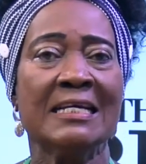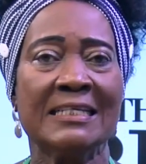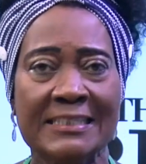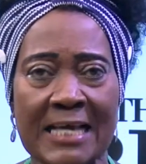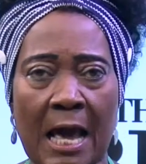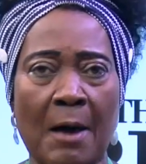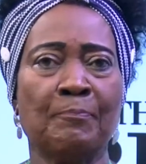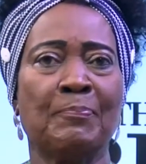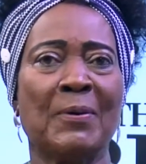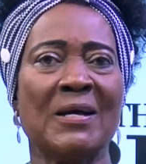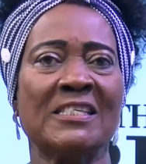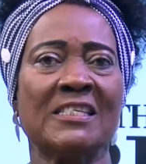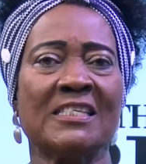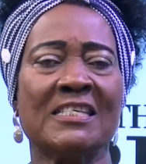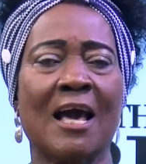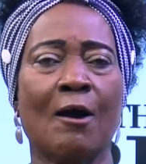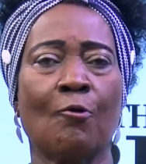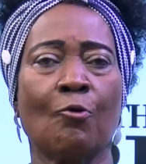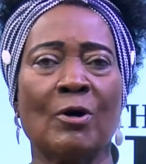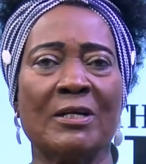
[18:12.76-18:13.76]
ye pese
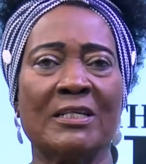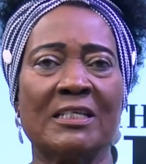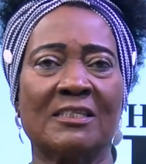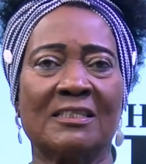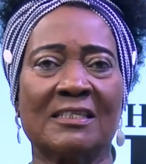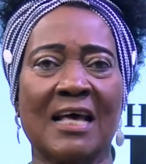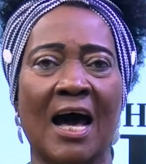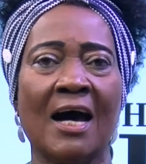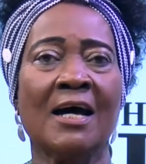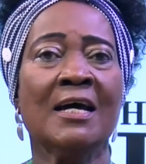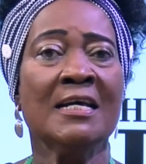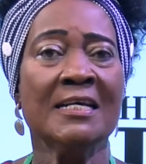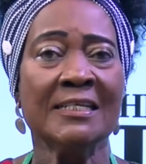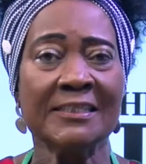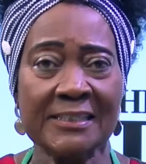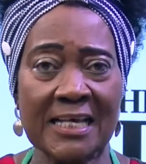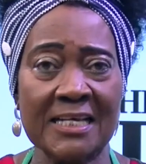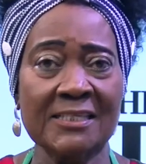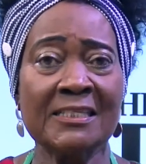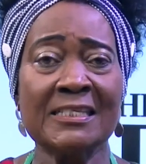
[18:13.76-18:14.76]
ye ko ne sa
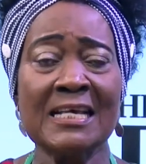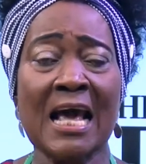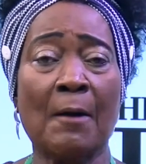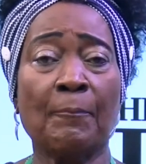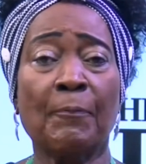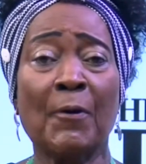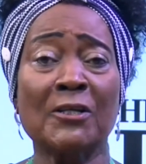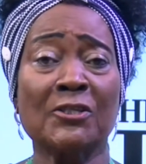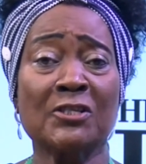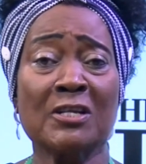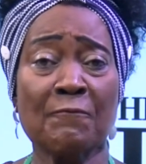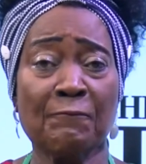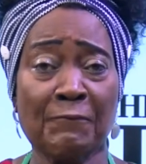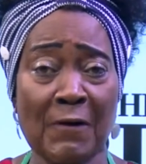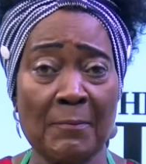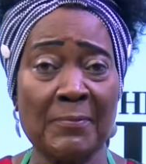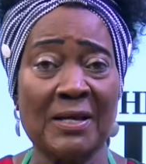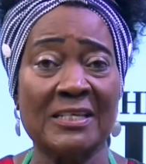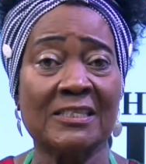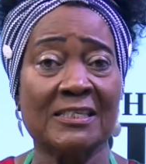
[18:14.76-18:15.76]
sese support
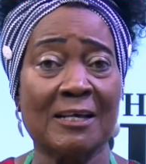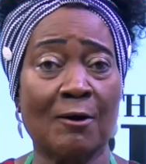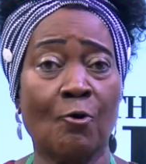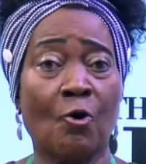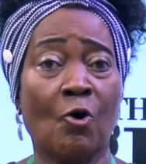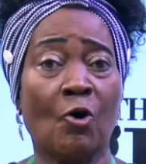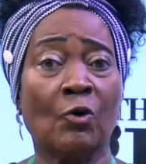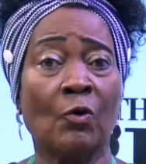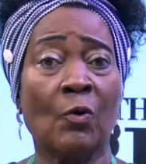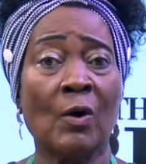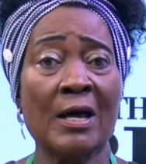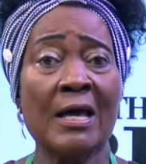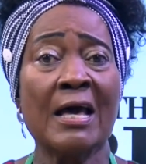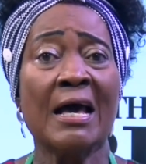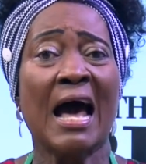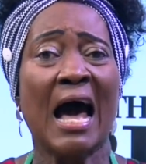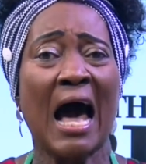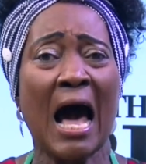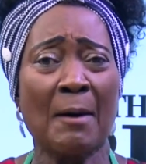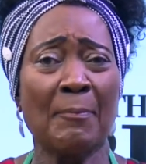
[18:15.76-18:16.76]
farmers e ho no
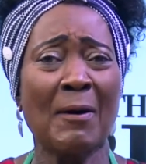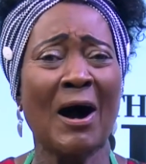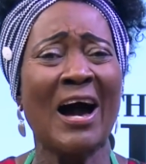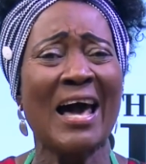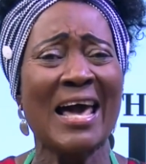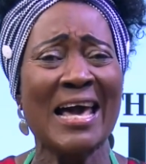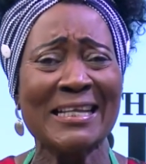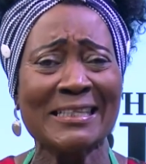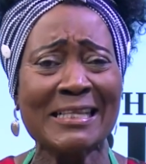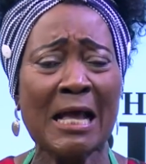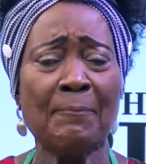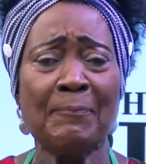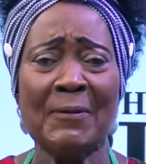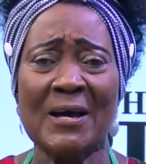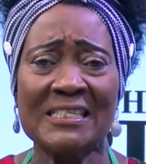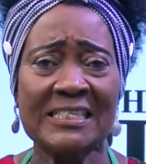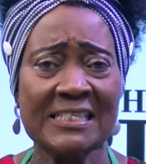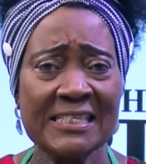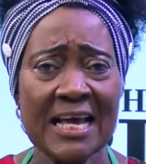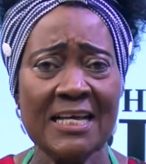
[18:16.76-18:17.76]
about
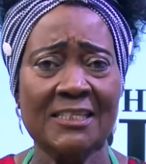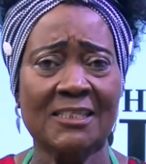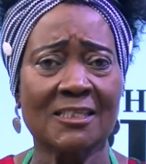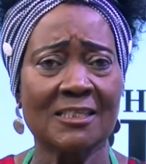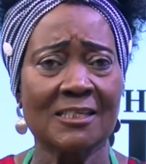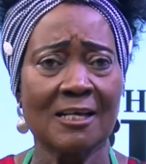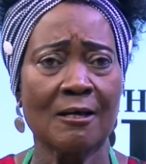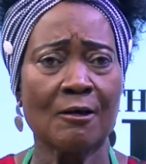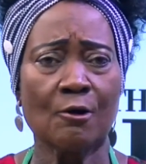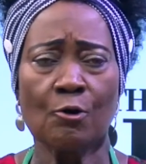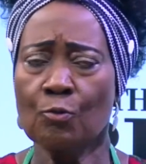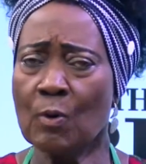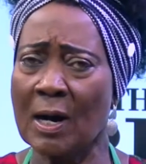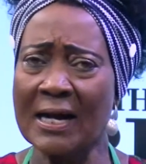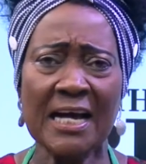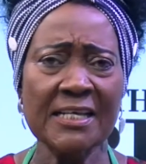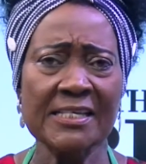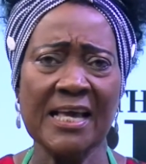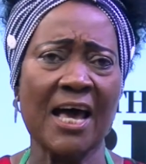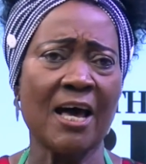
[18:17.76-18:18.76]
80% won
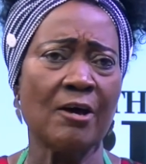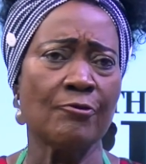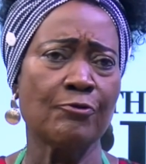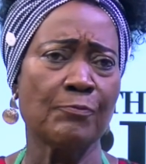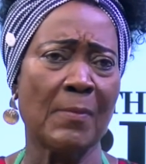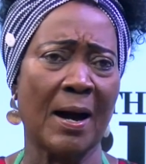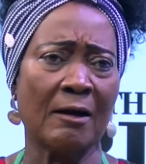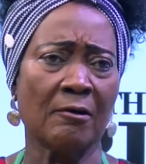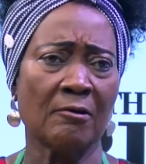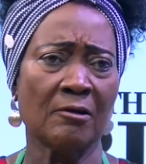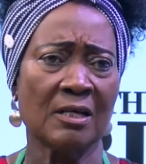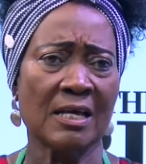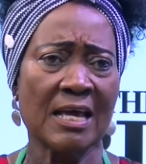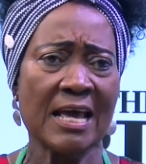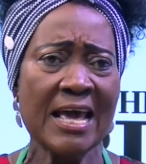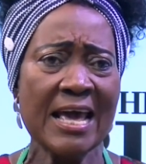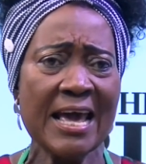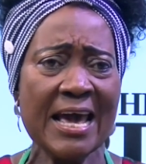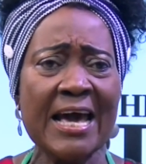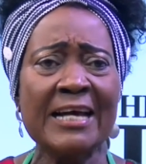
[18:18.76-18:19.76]
aja adwuma
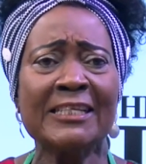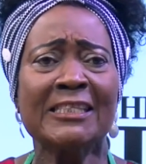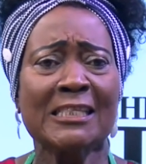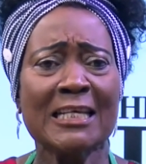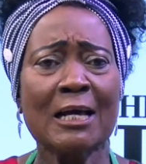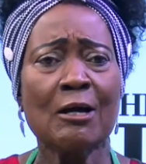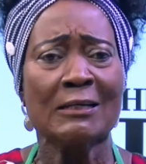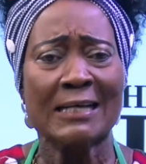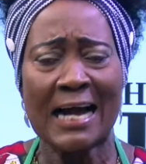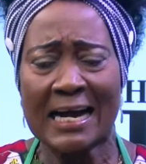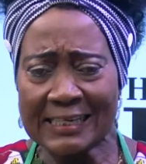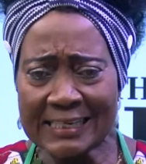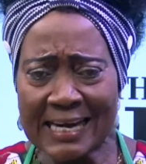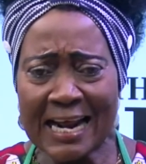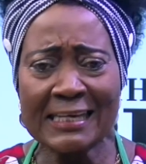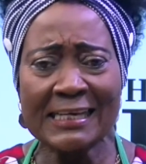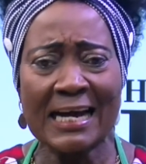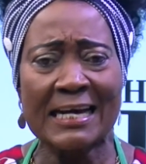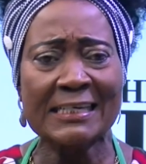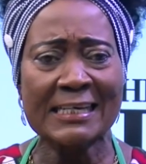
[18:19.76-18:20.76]
entin
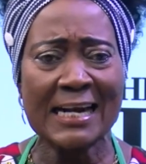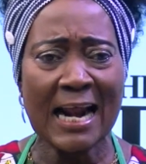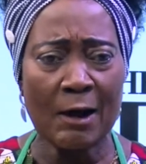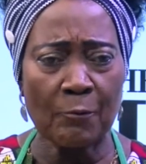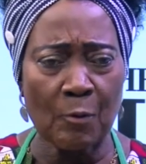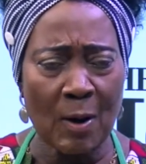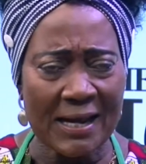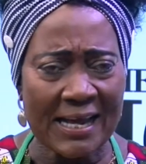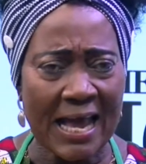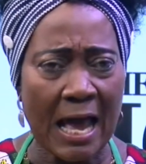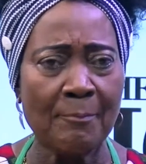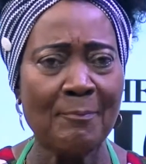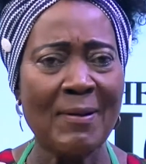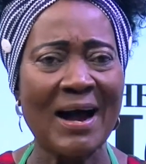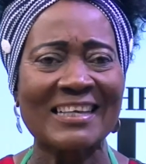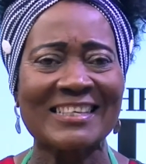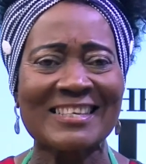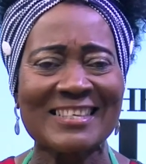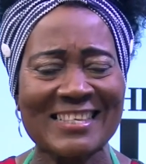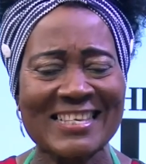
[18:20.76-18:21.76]
kakra won e
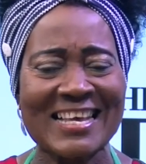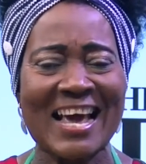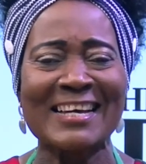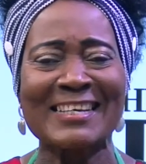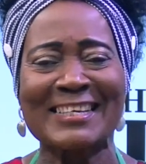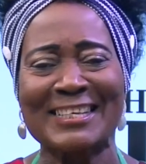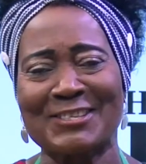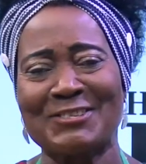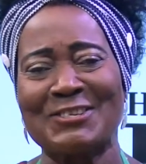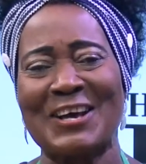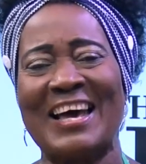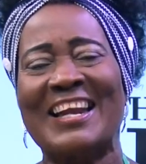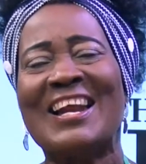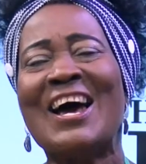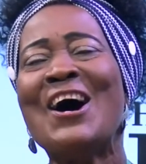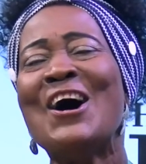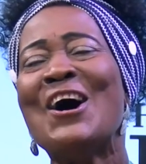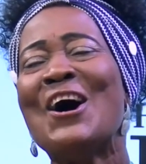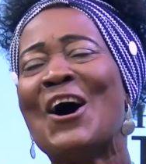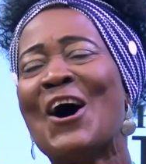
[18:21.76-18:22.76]
back se anketra
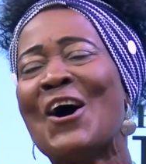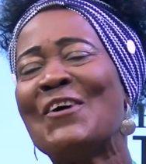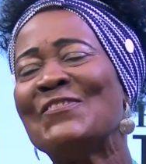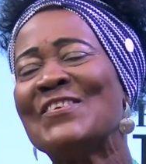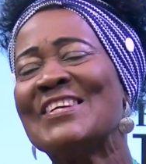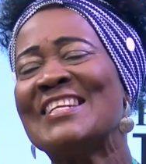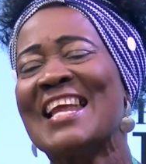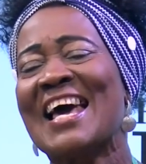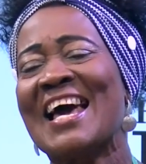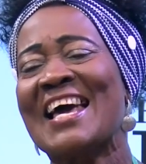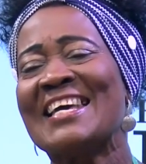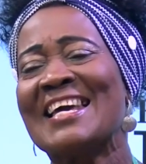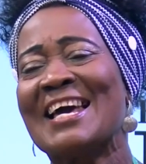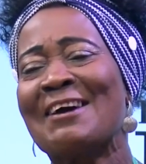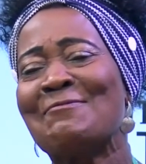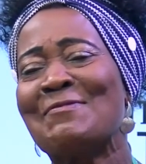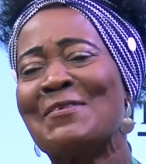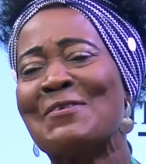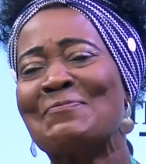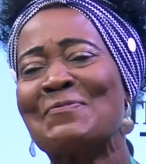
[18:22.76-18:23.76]
omo na ye
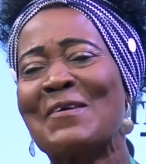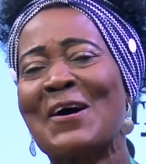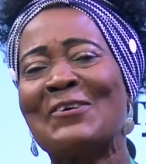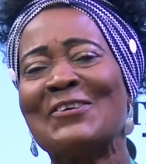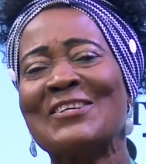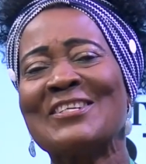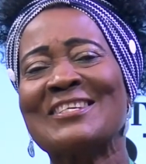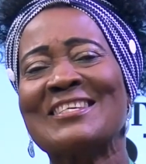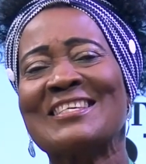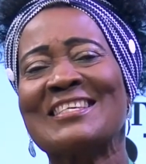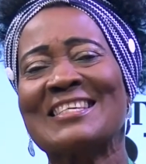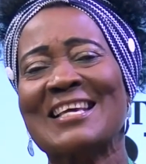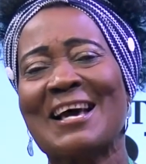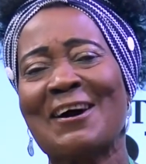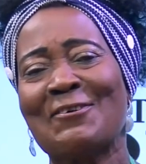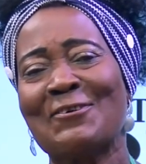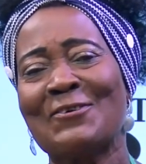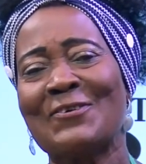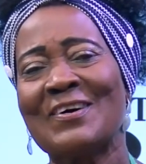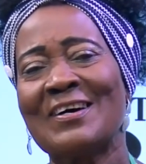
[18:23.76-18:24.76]
me pa o chew
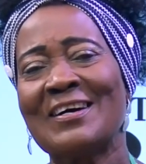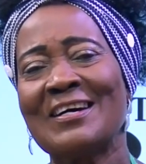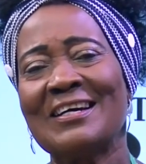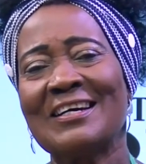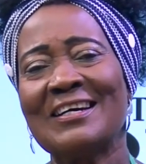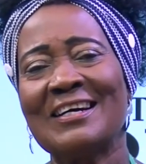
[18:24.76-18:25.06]
eh